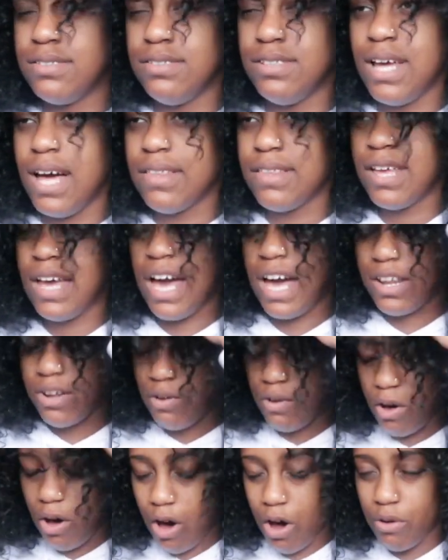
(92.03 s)
Not that I
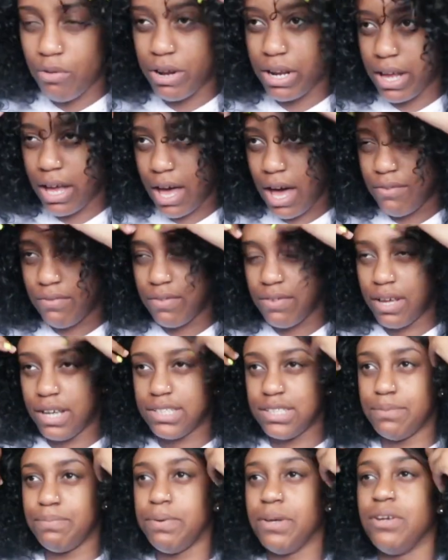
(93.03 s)
don't already have a
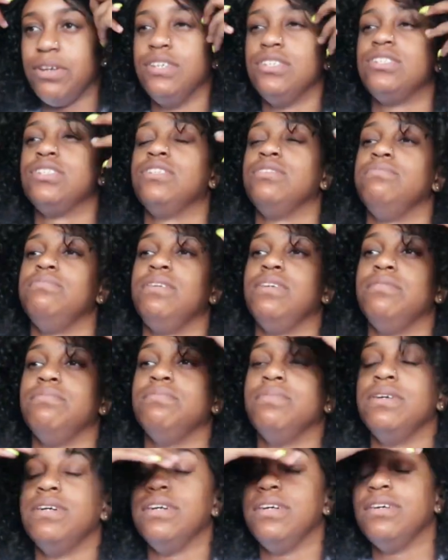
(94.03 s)
nice appearance to me,
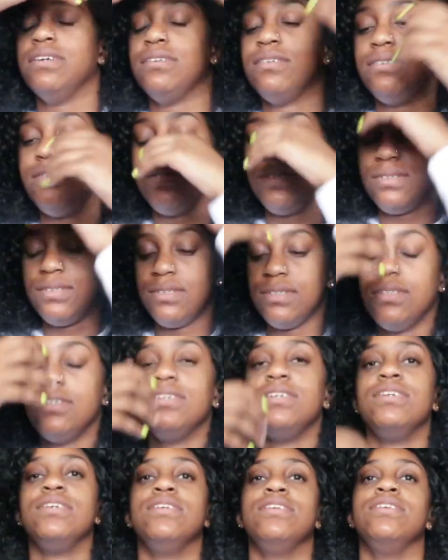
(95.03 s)
but,
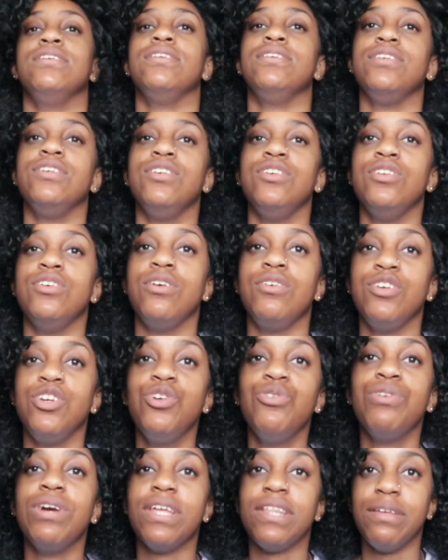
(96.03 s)
you know,
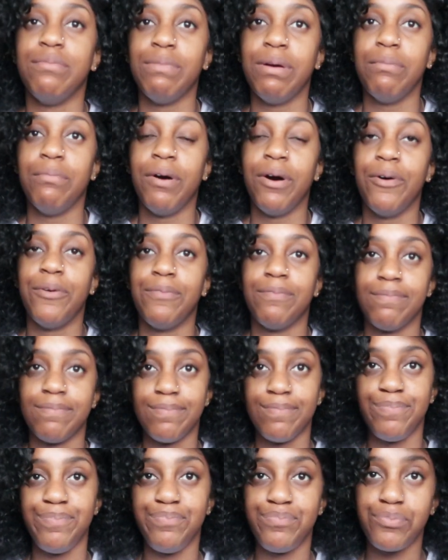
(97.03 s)
you get the memo.
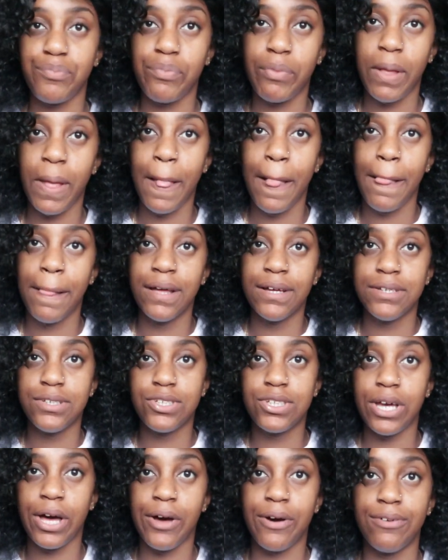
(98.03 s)

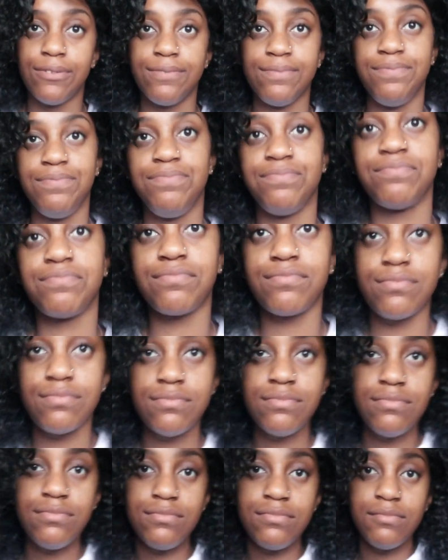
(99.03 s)
So,
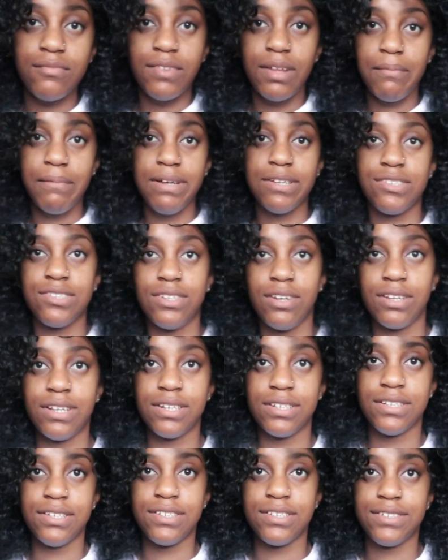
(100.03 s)
I'm going to talk
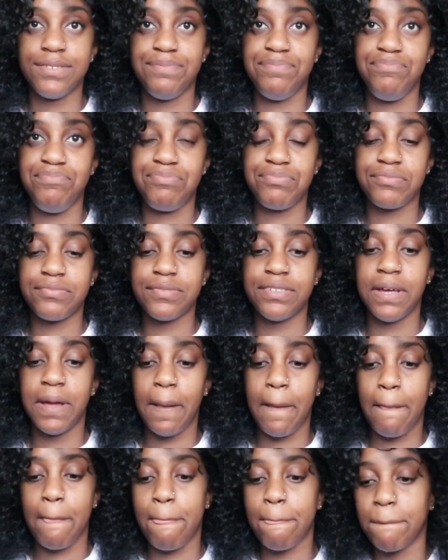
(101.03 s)
like this.
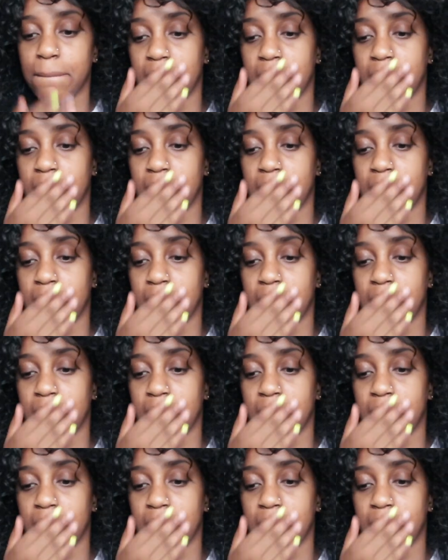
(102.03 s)
Yeah.